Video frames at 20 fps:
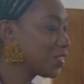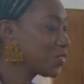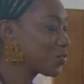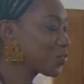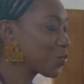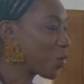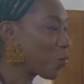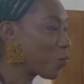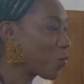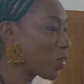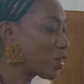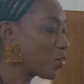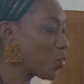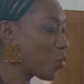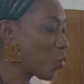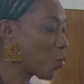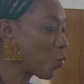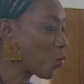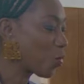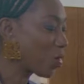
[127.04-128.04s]
So I want to
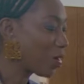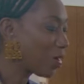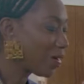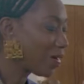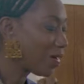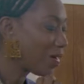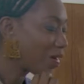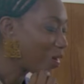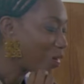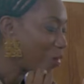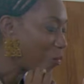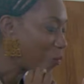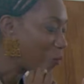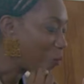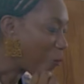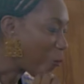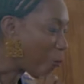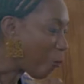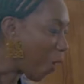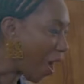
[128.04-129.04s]
know,
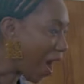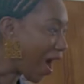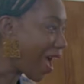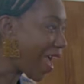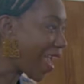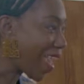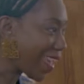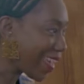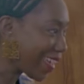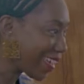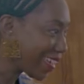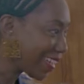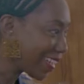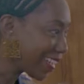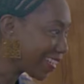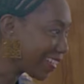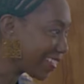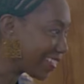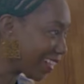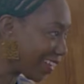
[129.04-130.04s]
why
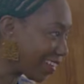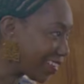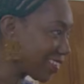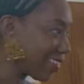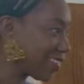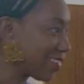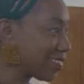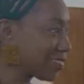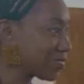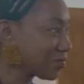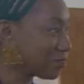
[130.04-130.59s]
Ghana?